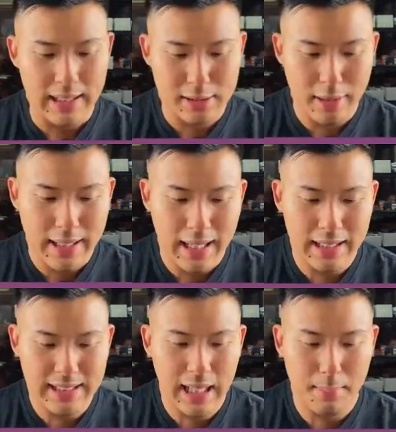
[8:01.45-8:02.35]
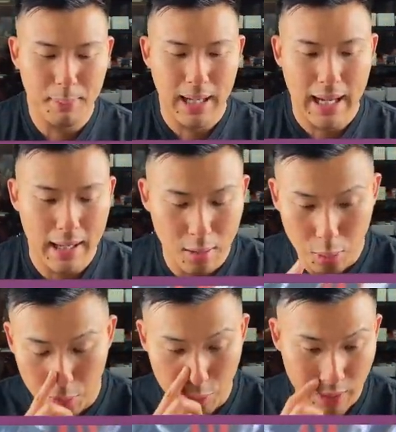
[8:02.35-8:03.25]
Next 3 cards up are
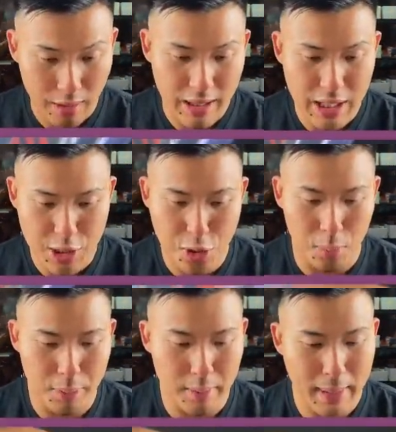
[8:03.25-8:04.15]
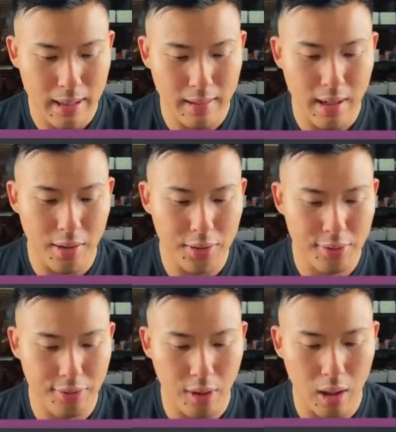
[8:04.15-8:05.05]
all very short printed parallels
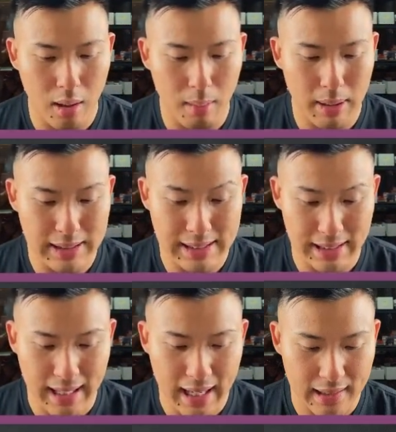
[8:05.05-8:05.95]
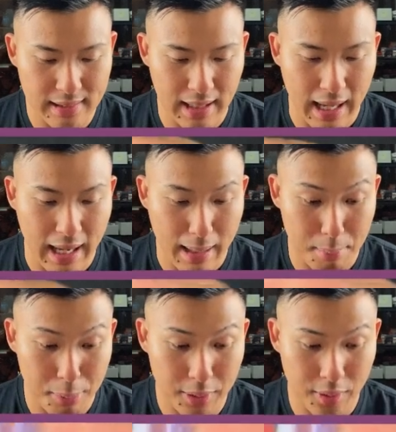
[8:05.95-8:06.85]
from Select
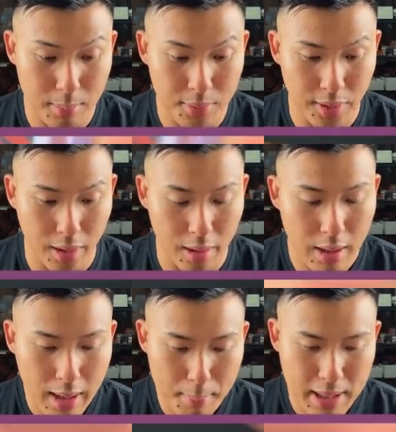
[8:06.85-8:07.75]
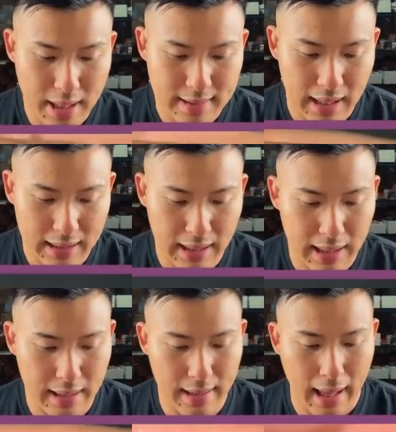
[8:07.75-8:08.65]
and Prism. So PJ
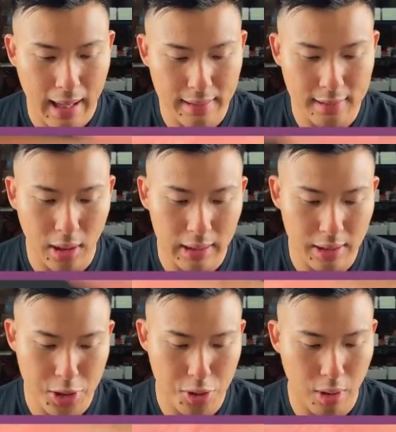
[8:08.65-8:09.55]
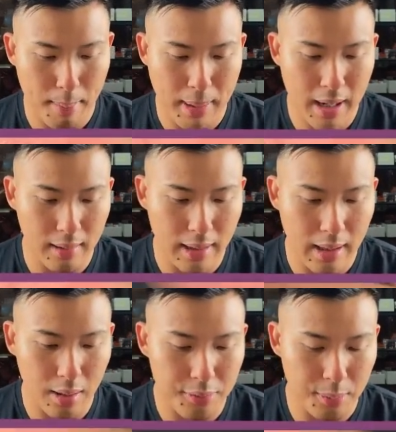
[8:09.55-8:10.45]
Tucker, the Tiger Stripe
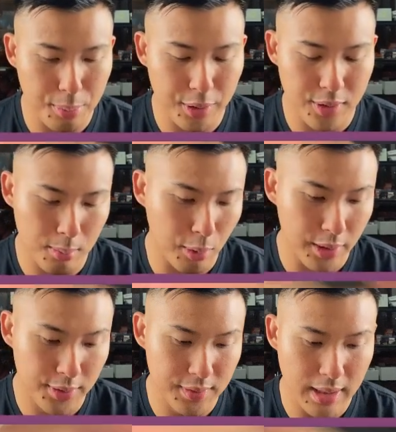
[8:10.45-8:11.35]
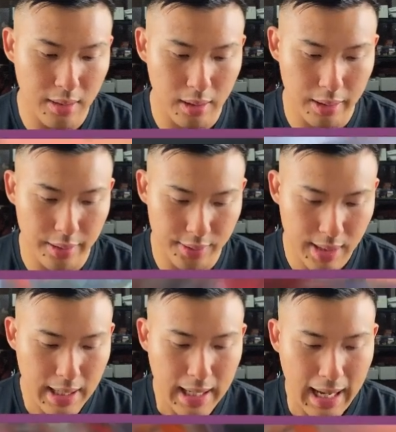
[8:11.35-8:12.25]
parallel from Prism was
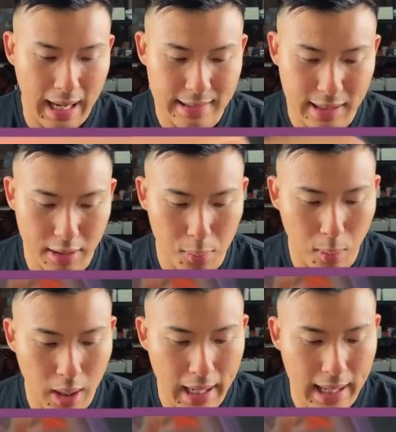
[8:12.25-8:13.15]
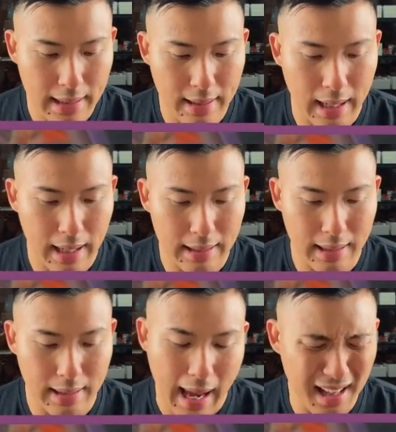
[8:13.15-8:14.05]
$15. Derek White,
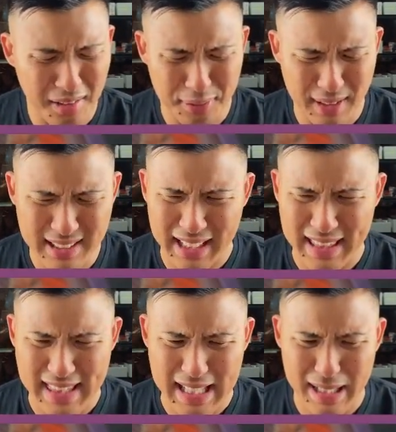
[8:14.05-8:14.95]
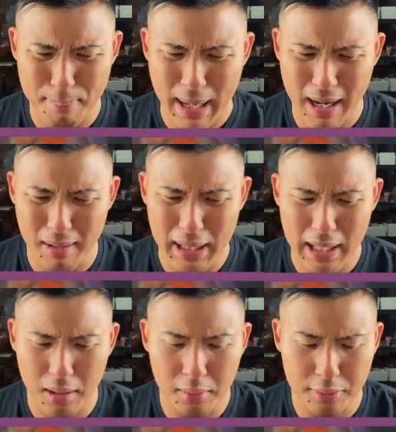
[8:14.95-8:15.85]
Elephant, I think,
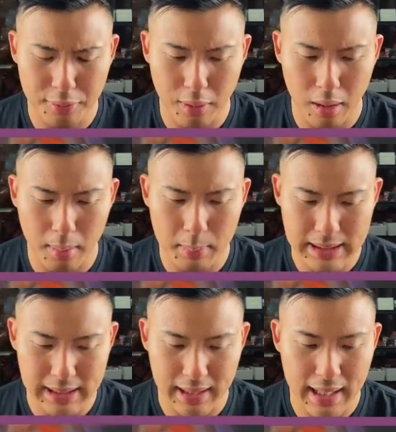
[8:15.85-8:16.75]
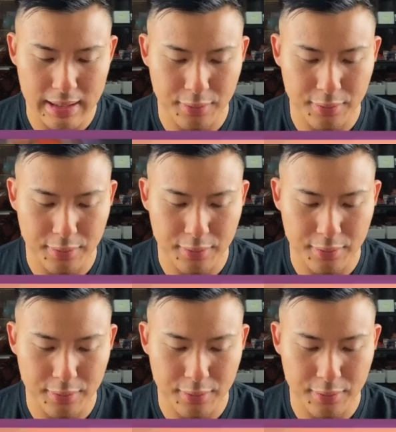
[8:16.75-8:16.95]
parallel from Select,